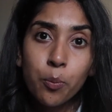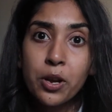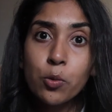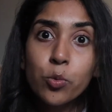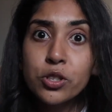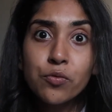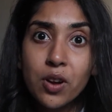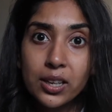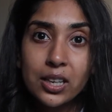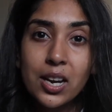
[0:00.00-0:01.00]
but it wasn't
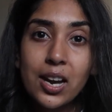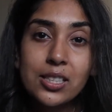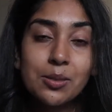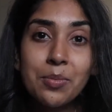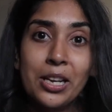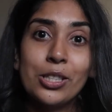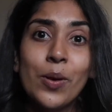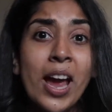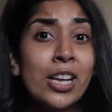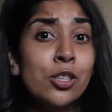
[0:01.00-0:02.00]
recognising me, so
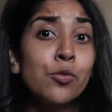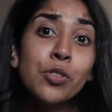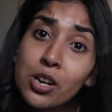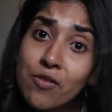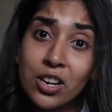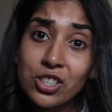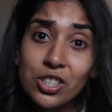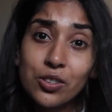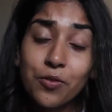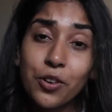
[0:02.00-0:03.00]
I had to
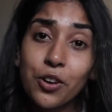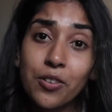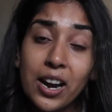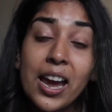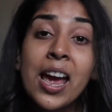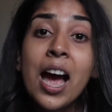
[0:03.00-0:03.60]
re-register for it.